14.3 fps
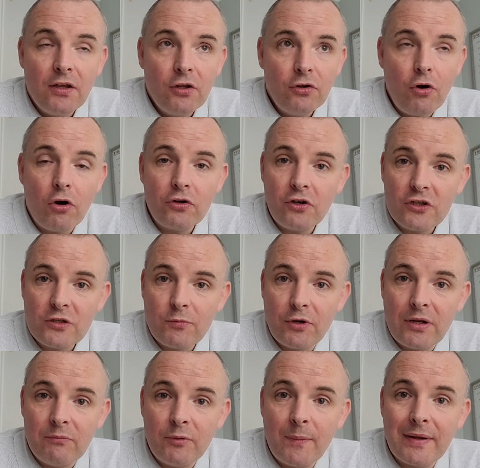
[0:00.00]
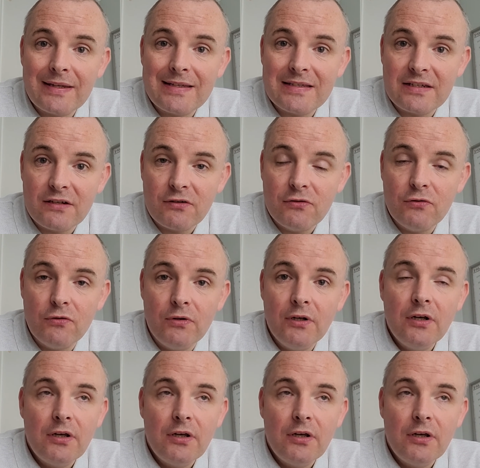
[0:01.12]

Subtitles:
Talk to us about implementing Xero,